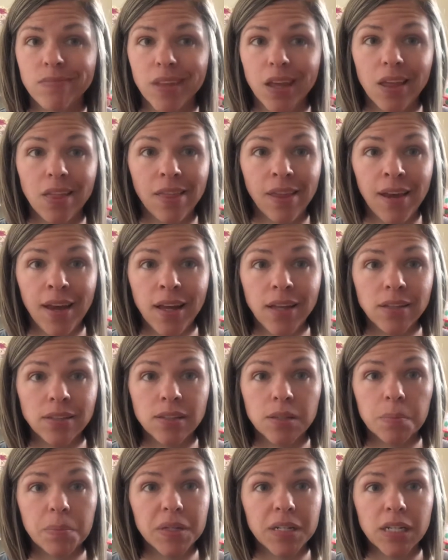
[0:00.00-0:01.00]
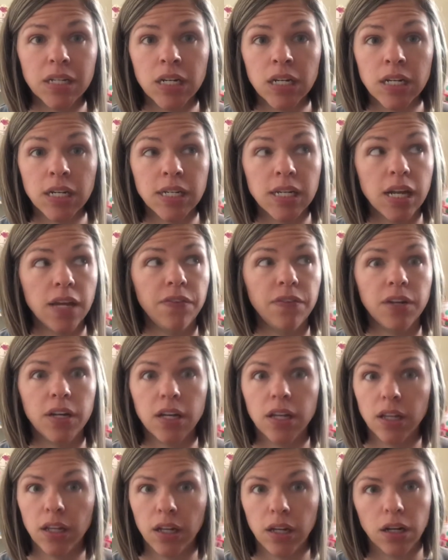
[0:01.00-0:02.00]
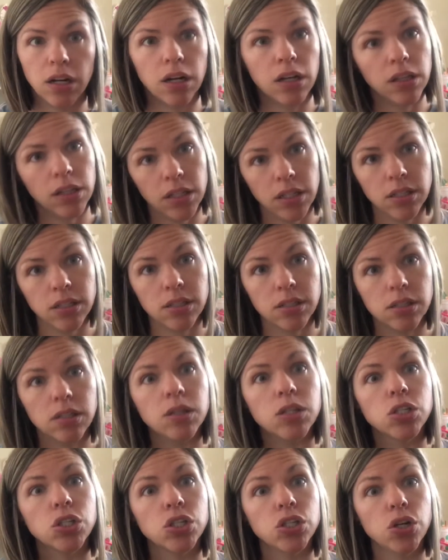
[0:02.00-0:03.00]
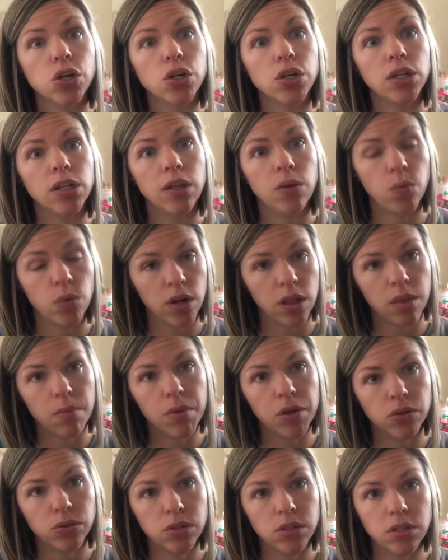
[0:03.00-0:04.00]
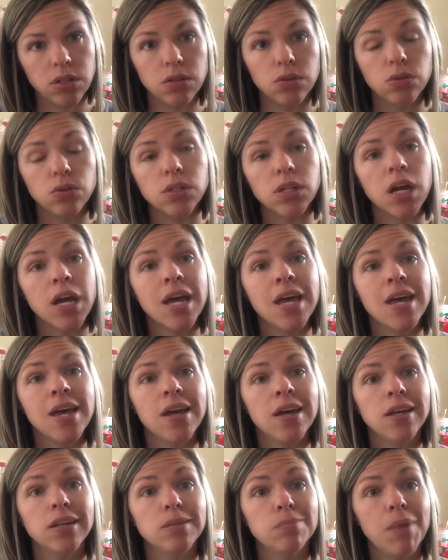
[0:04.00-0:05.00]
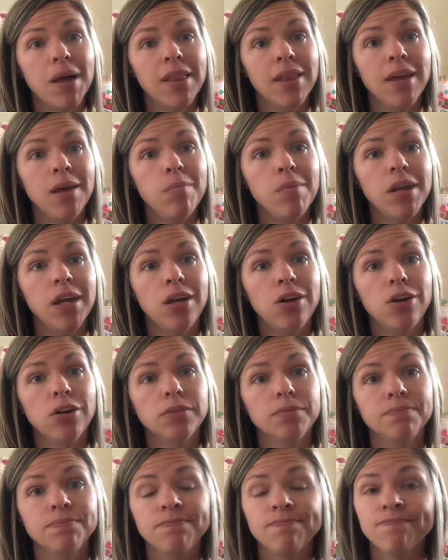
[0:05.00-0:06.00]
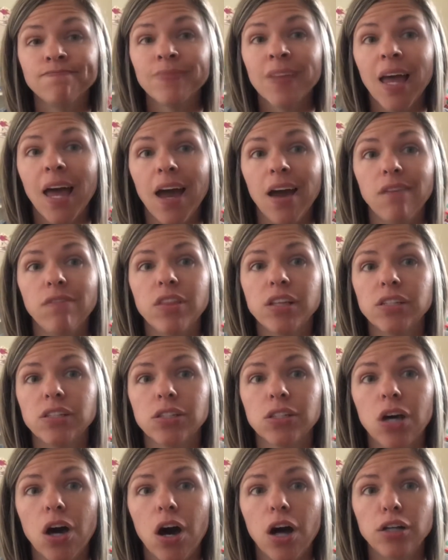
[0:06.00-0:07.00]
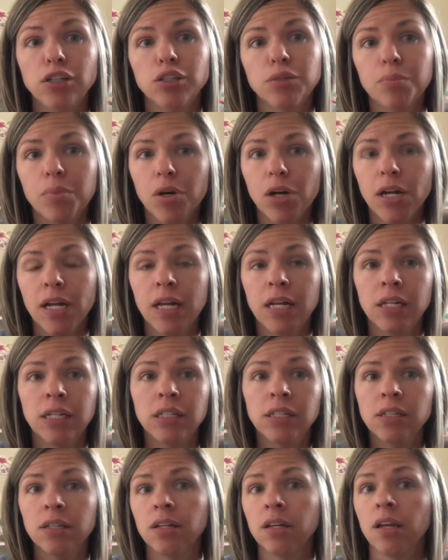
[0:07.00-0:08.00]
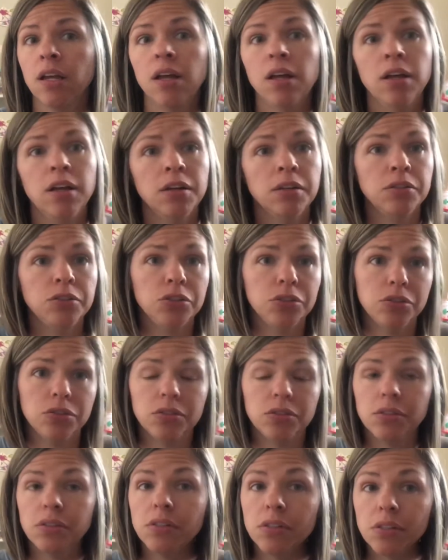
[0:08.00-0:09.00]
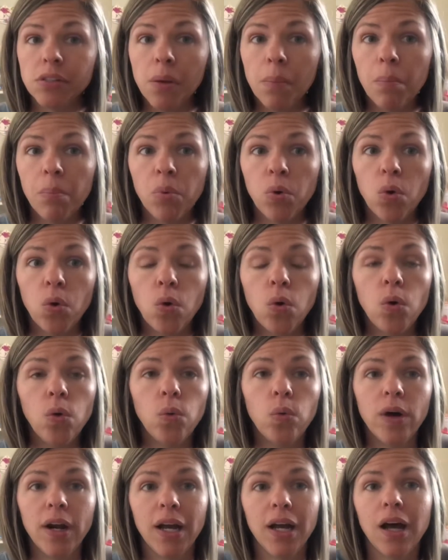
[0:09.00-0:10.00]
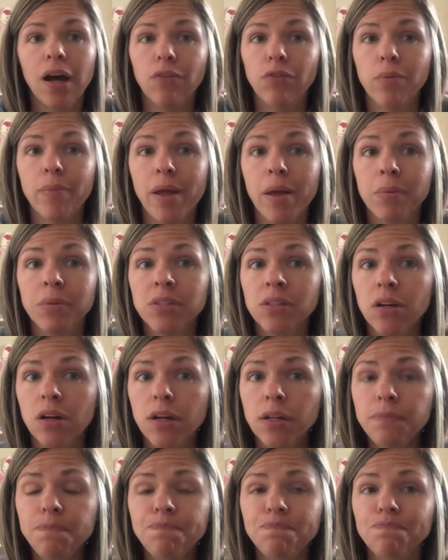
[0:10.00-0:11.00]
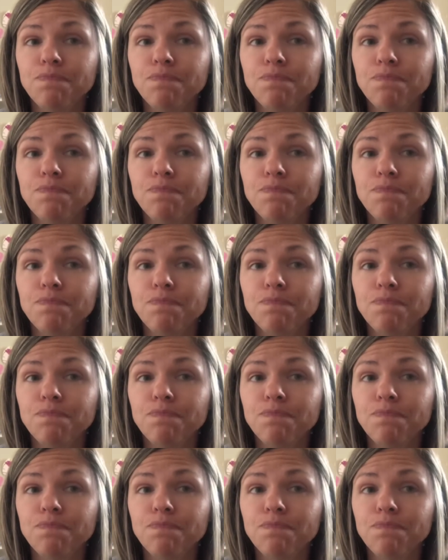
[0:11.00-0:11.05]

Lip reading: and last but definitely not least, certainly one of the most used, is my laminator. I have the Scotch brand, just a simple one I got from Amazon,